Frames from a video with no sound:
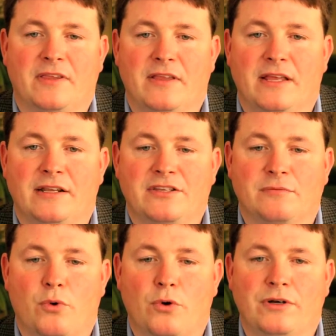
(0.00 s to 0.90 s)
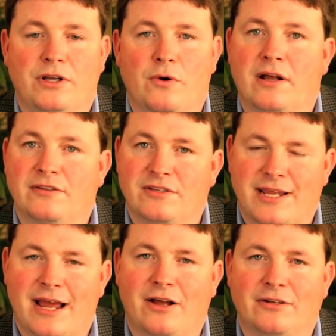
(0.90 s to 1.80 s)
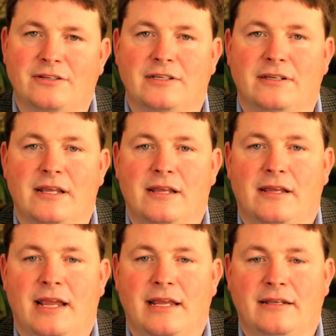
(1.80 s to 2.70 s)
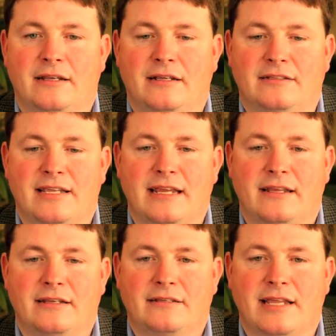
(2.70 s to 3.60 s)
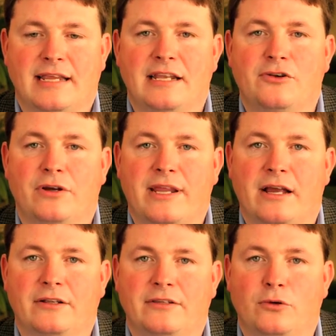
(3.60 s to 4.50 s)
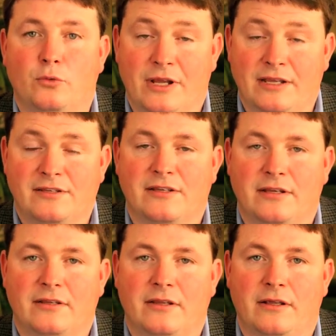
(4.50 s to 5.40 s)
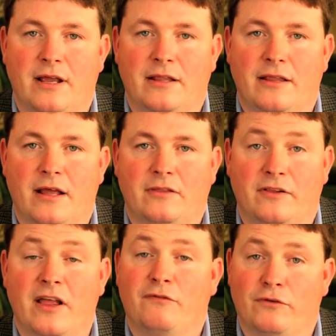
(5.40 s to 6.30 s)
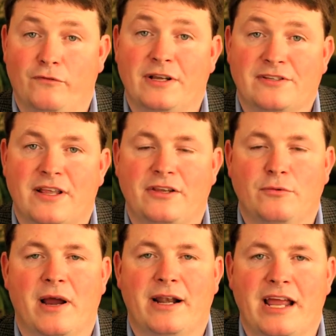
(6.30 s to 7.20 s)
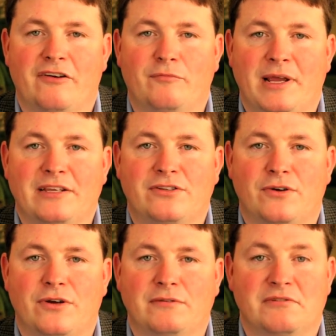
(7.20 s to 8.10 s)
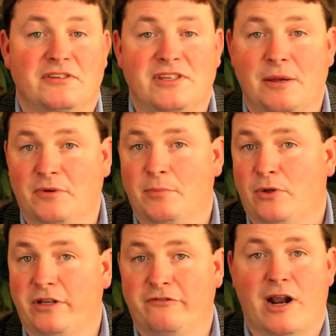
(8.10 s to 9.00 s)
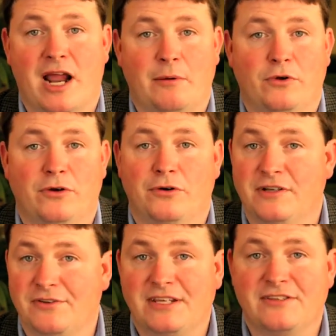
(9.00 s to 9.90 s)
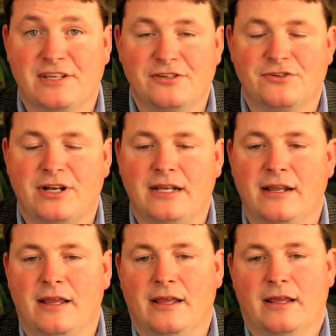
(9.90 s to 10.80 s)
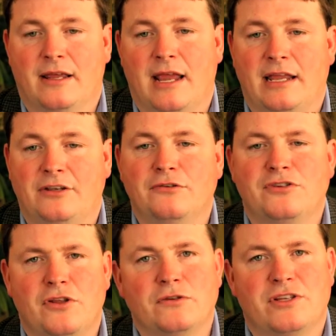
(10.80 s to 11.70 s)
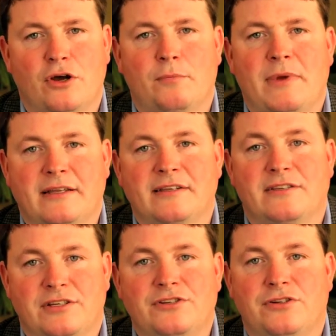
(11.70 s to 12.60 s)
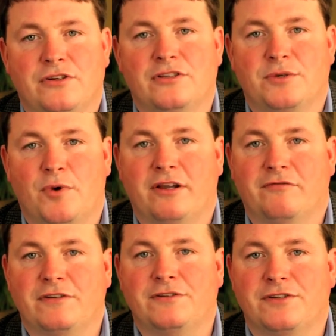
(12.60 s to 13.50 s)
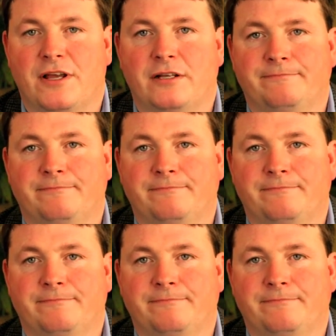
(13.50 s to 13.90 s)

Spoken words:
then it's important to go out and scout and take into account the risk, the level of risk that you might have based on susceptibility for hybrid or disease history, and use those to help make a decision on spraying a fungicide.